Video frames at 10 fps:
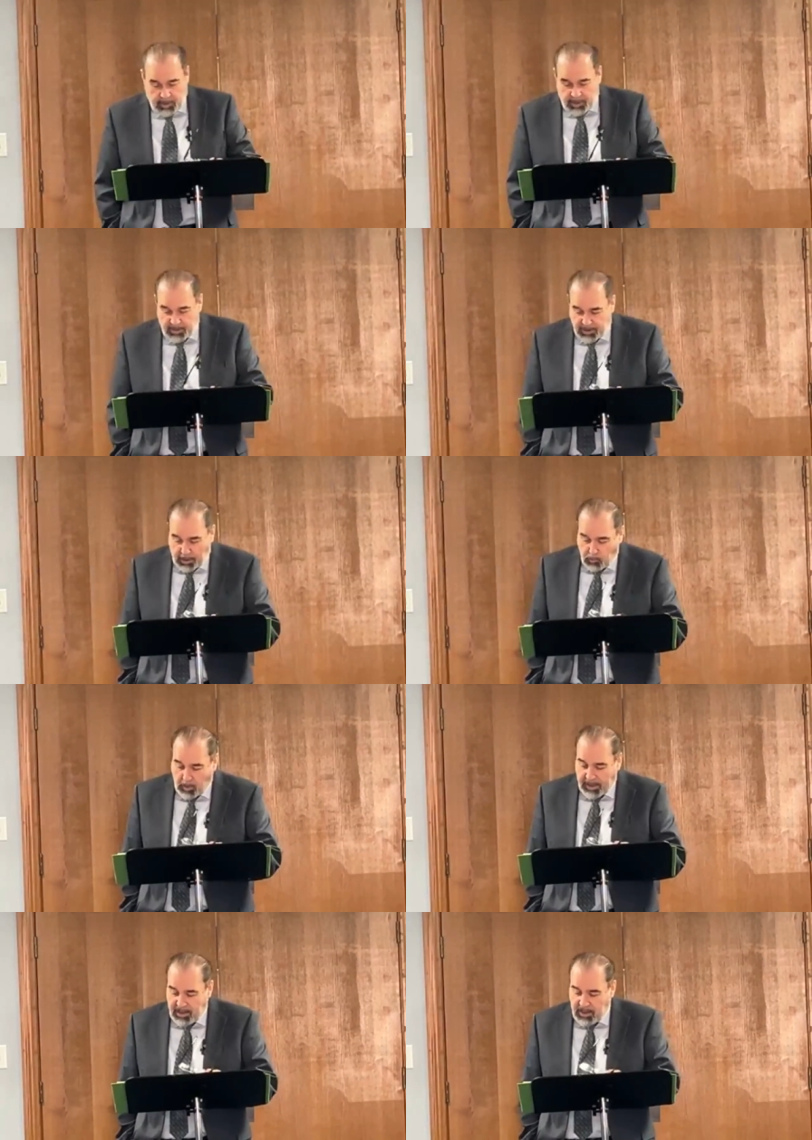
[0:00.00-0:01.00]
He says, I
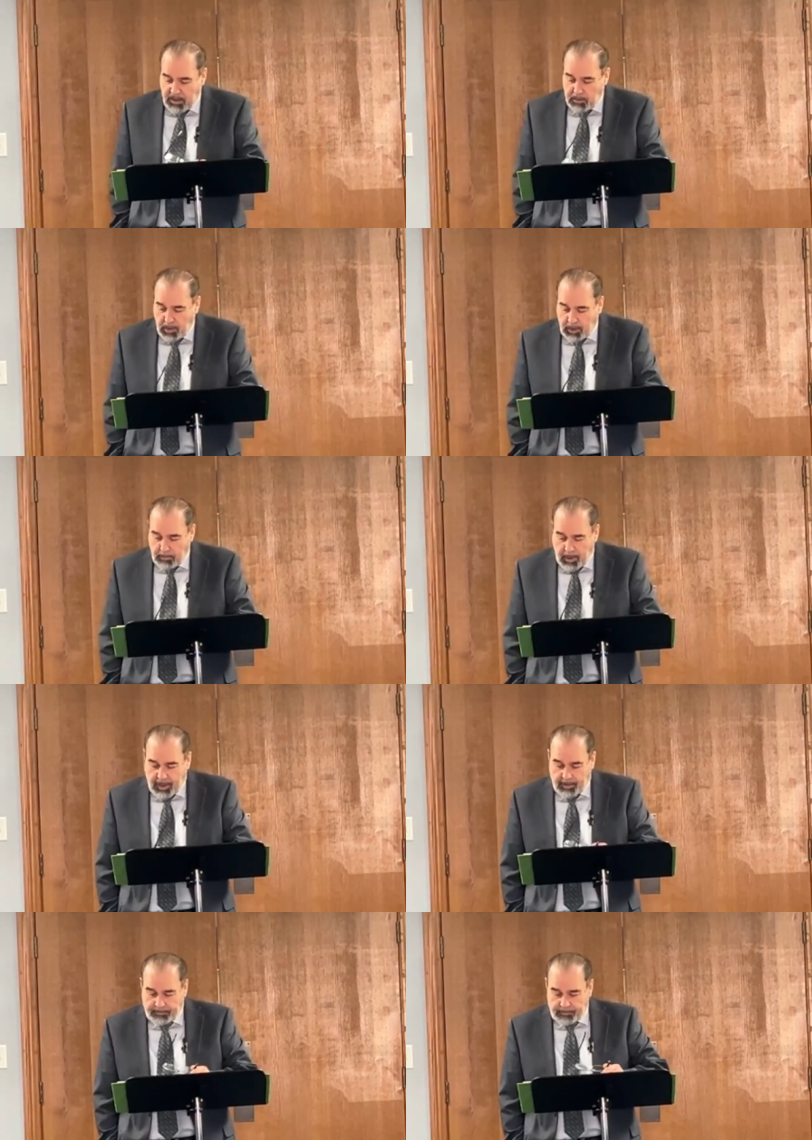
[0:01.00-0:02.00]
write unto you young
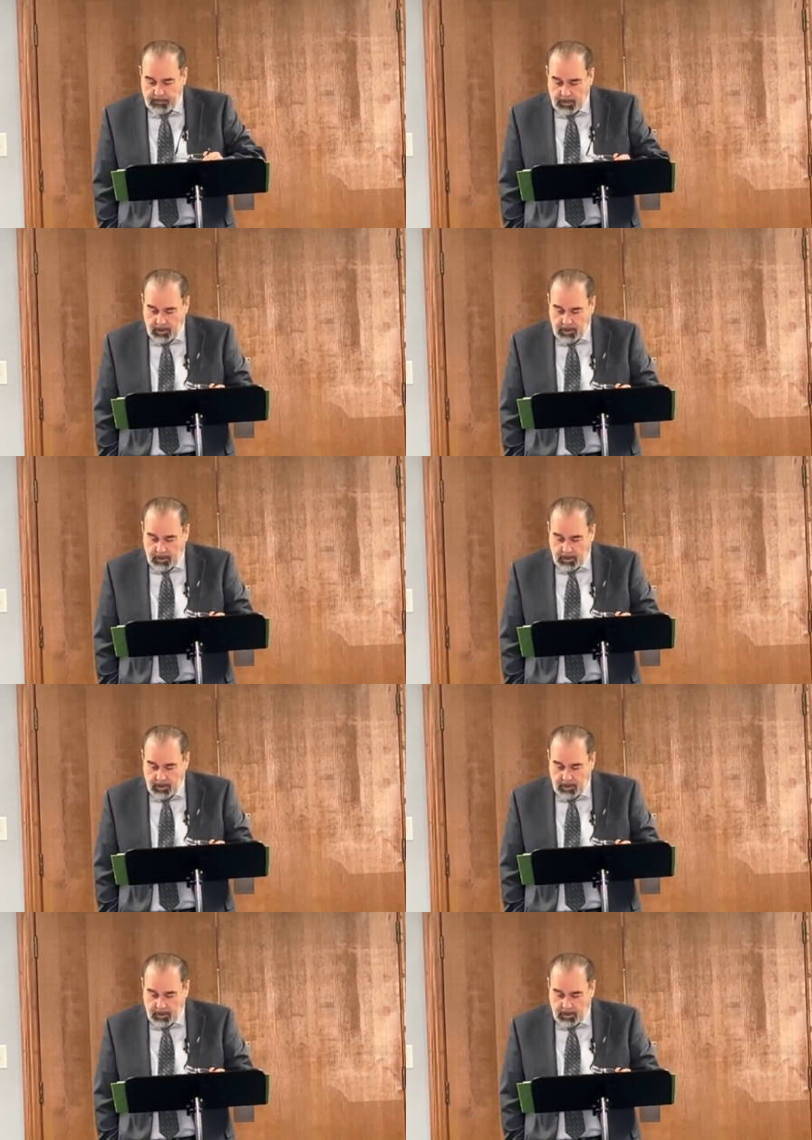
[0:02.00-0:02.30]
men,